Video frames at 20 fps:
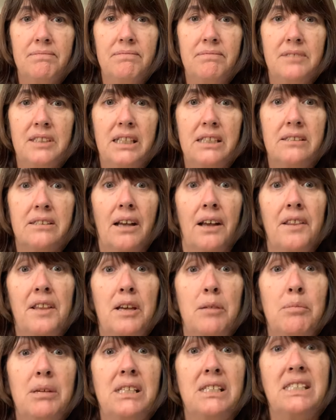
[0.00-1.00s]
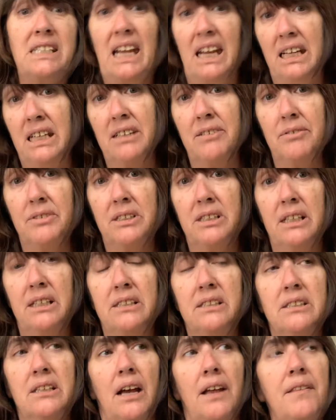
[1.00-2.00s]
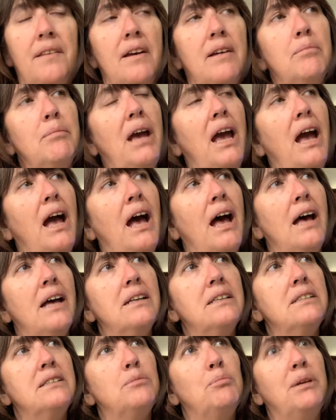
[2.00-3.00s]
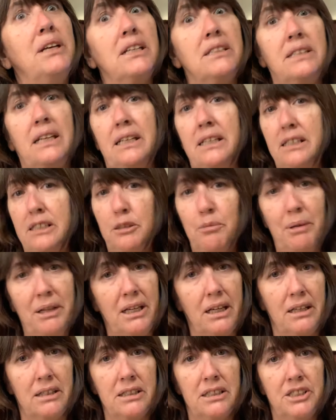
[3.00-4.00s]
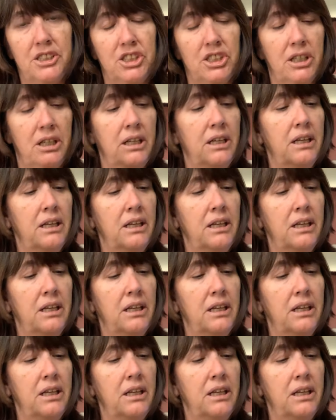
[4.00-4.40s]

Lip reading: They saw them as natives. They saw them as, because they didn't speak English,